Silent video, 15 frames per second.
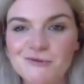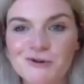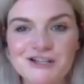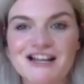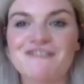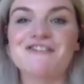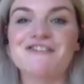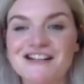or
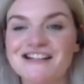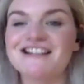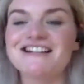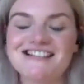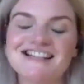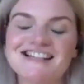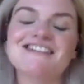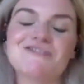whatever.
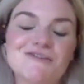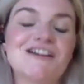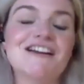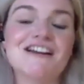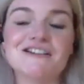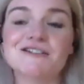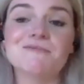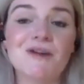It's, it's
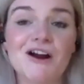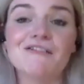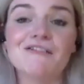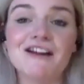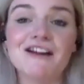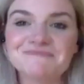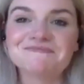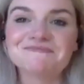really
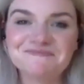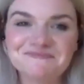inspiring.